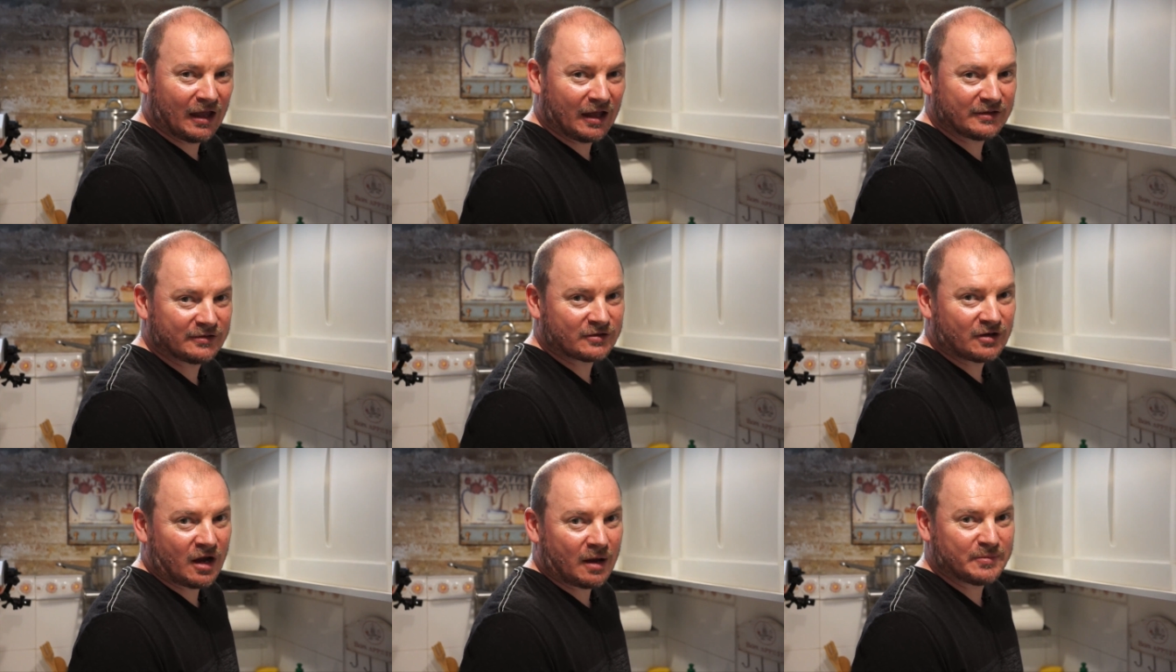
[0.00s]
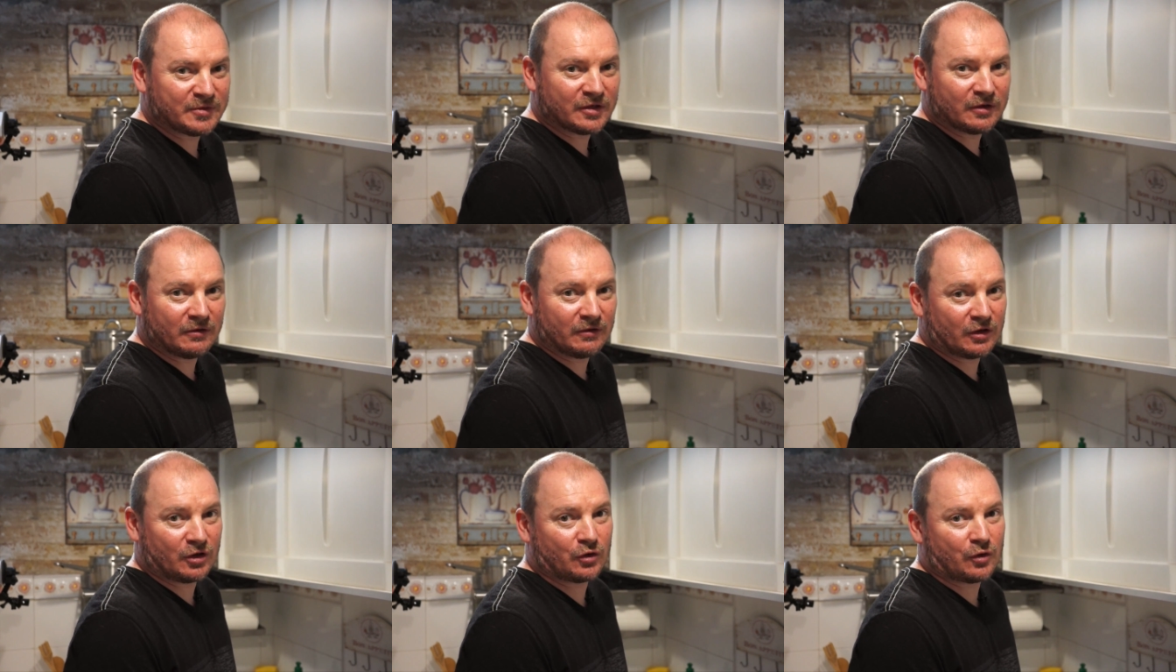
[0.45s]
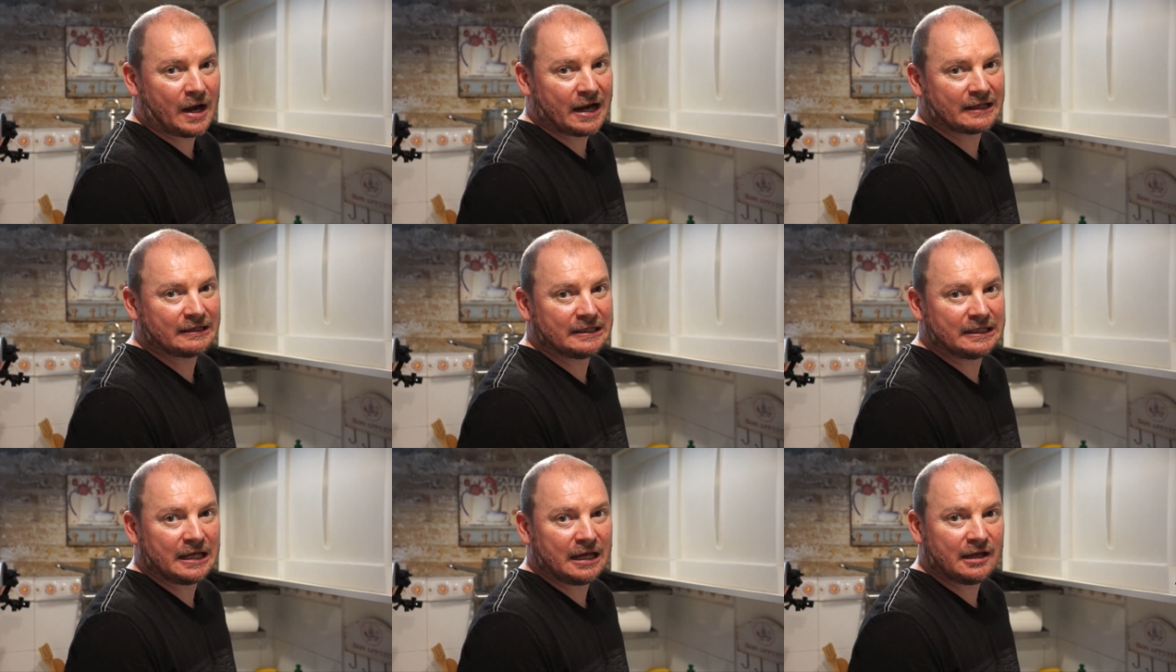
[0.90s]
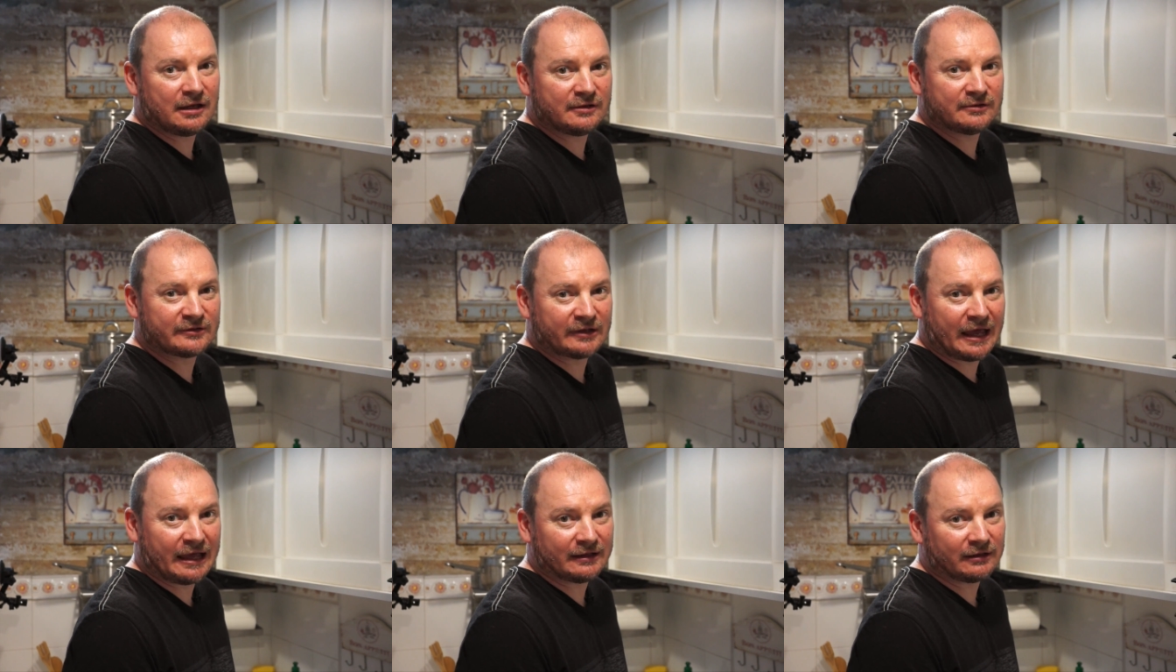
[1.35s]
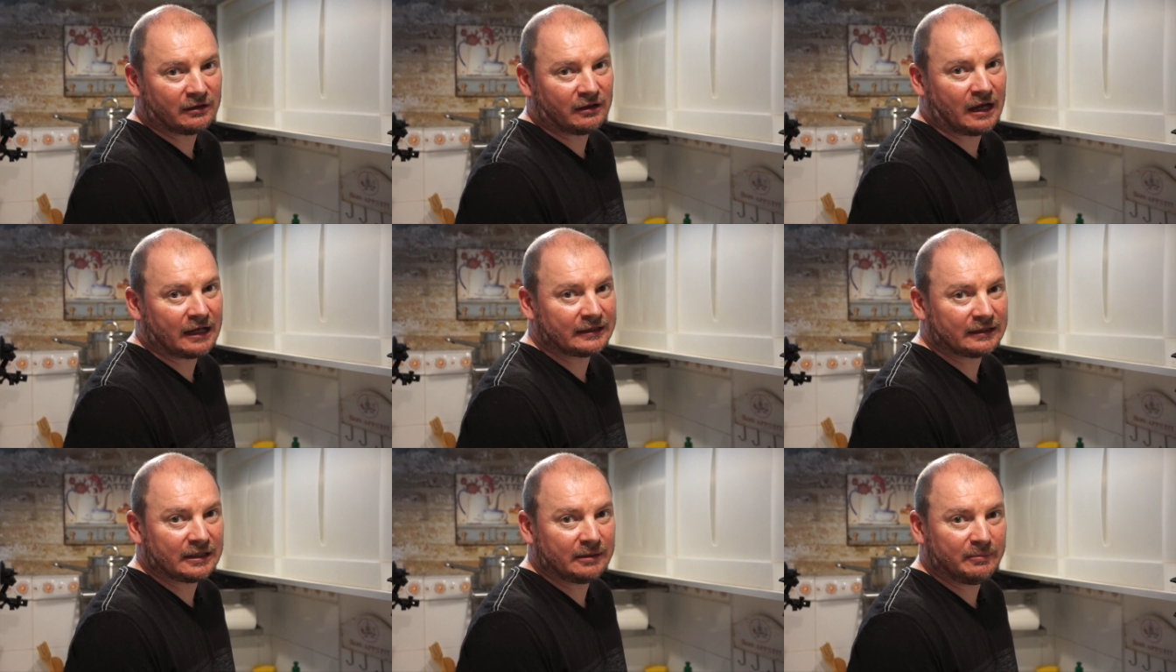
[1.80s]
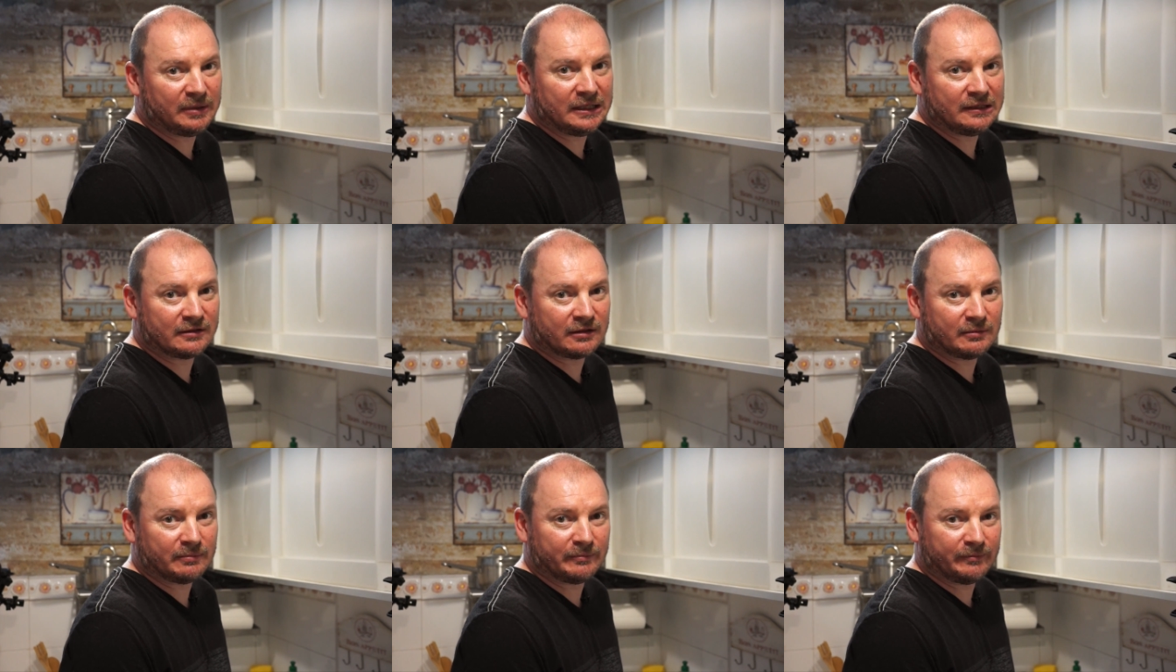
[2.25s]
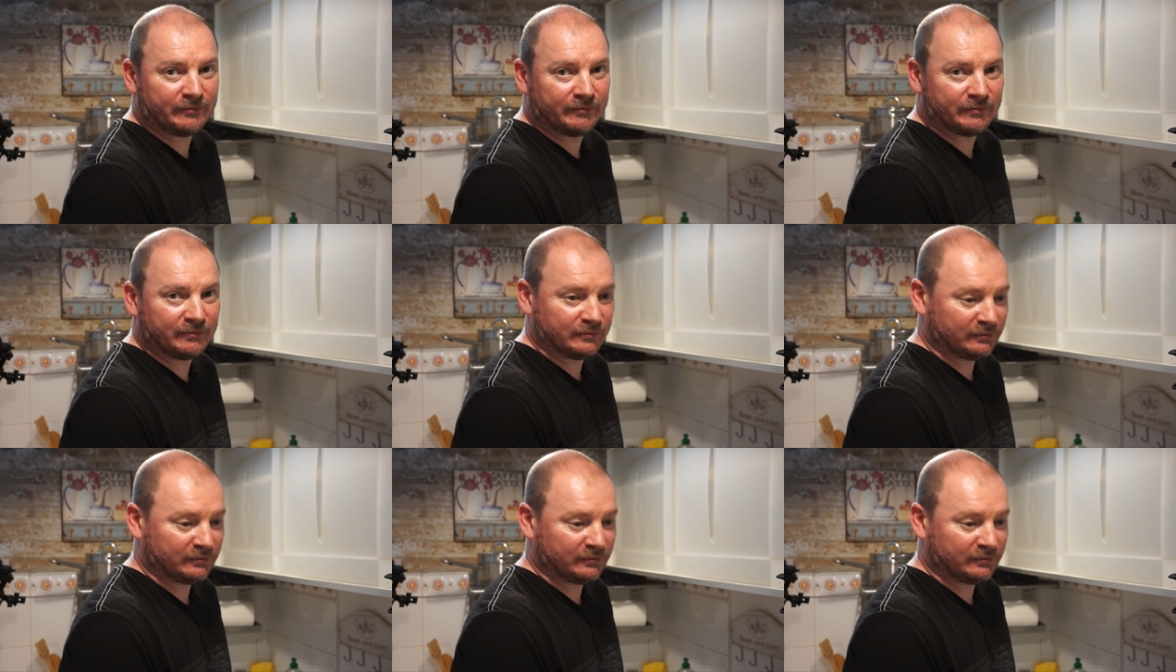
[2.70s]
It's time to crack the eggs and lightly beat them.